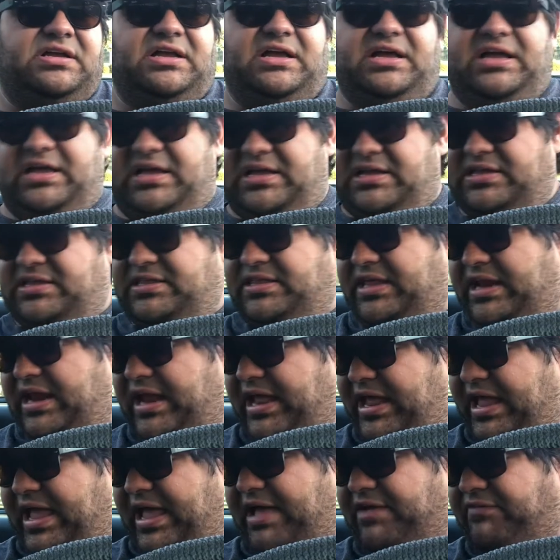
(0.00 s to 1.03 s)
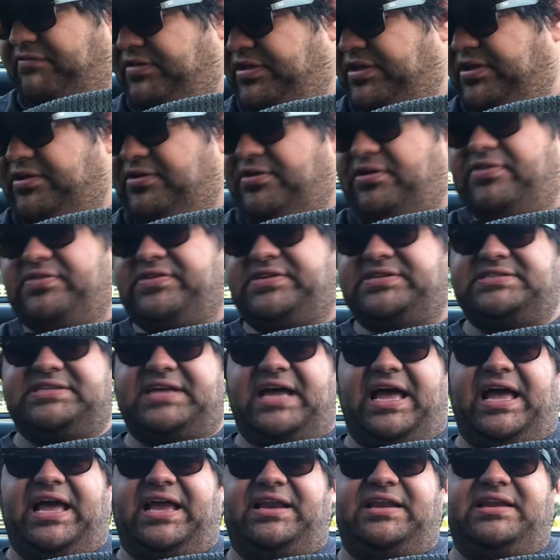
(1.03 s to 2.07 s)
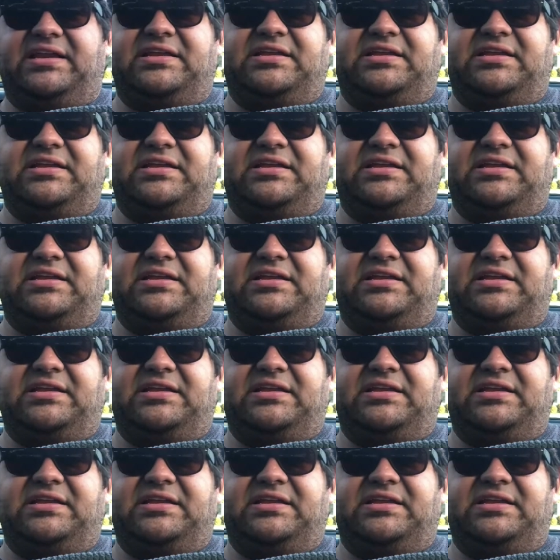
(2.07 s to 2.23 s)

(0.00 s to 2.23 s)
that I have here on the side.